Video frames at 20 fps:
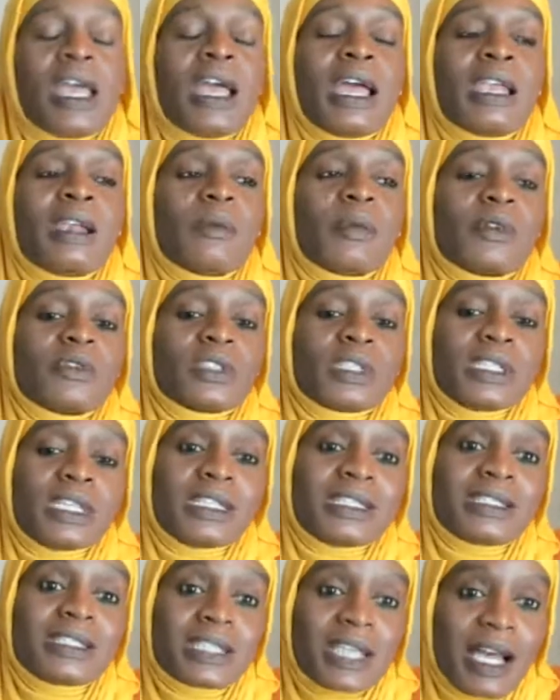and a person
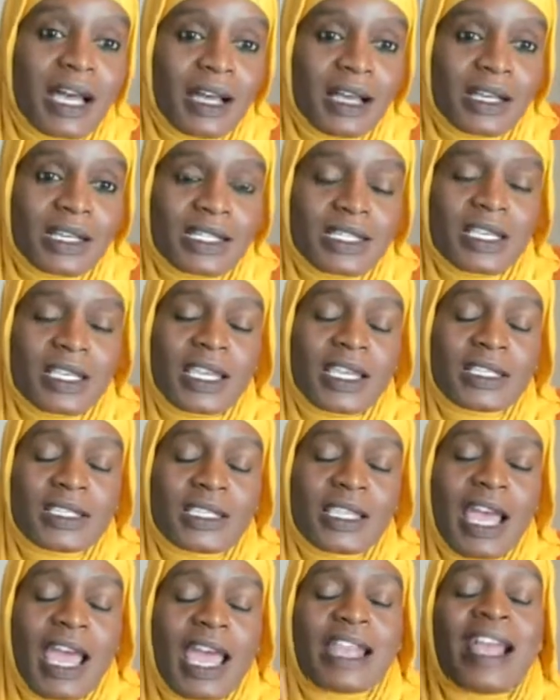that does is
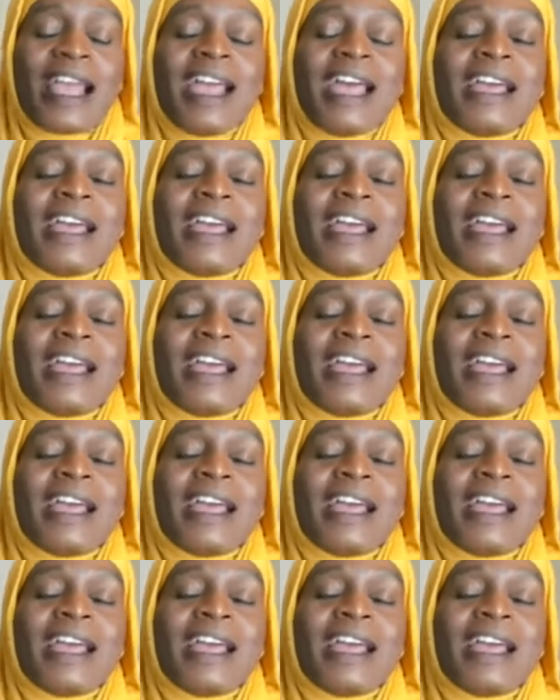that